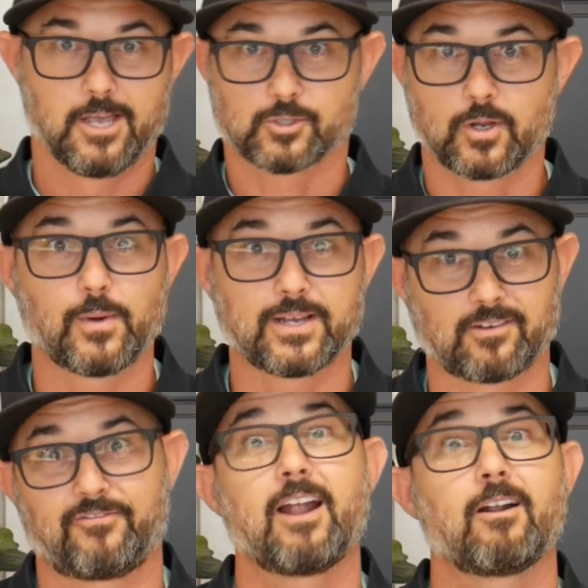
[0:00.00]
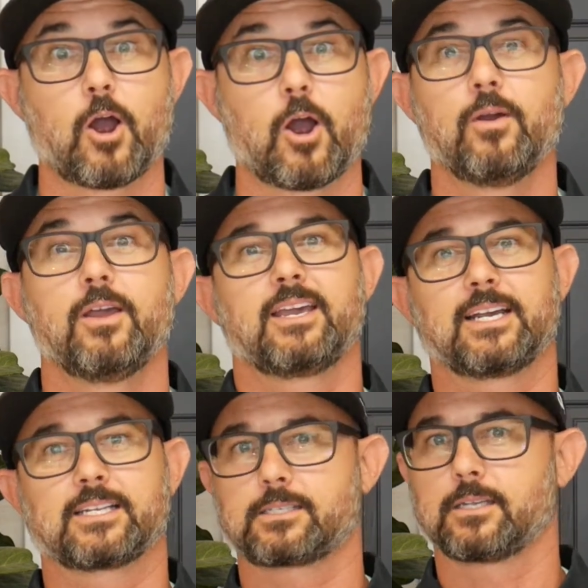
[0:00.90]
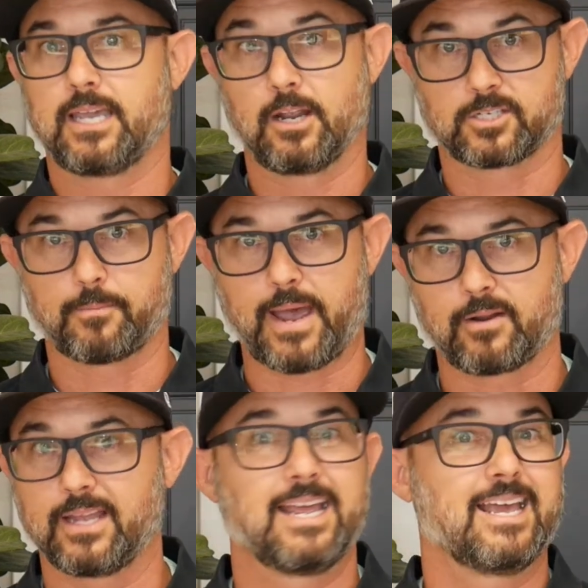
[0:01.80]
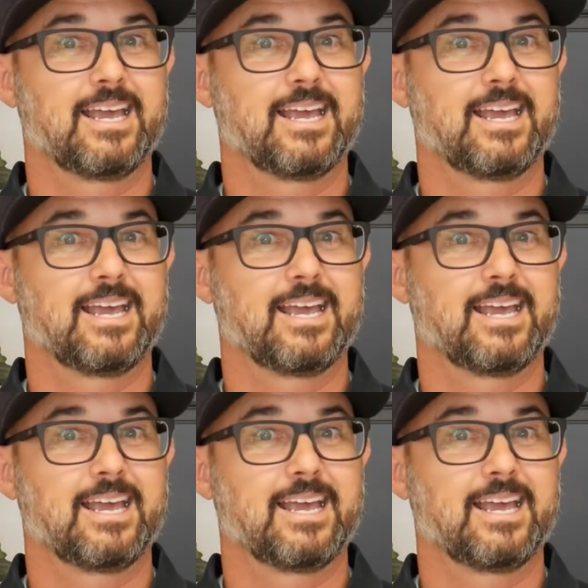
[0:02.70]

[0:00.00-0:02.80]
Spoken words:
So anyways, the Pharaoh hears about it.